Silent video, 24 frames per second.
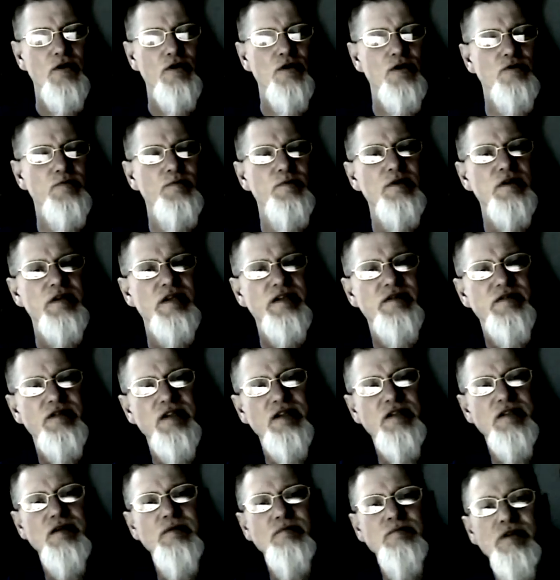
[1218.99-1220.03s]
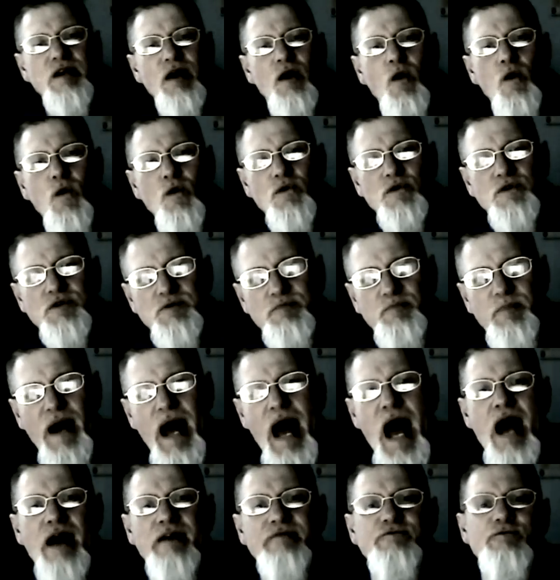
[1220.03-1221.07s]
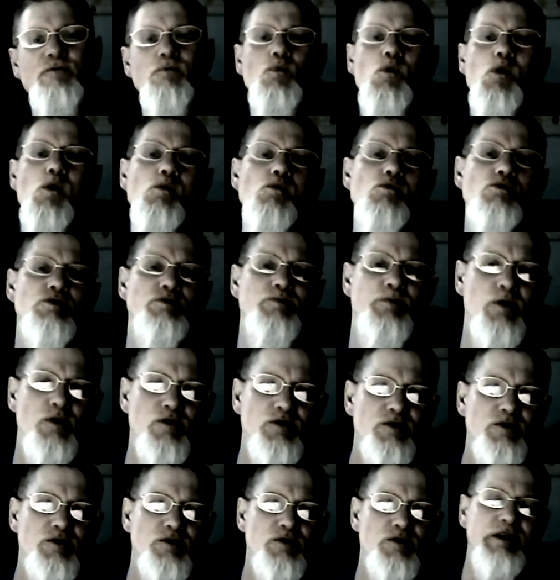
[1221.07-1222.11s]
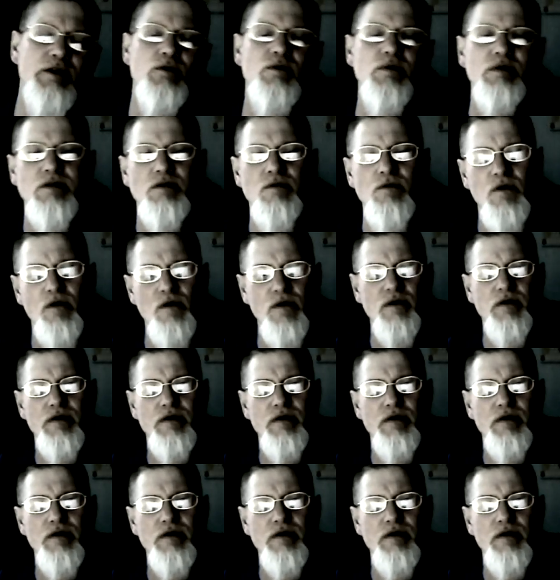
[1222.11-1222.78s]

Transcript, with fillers: those belief systems that hold us back from what we're supposed to be doing,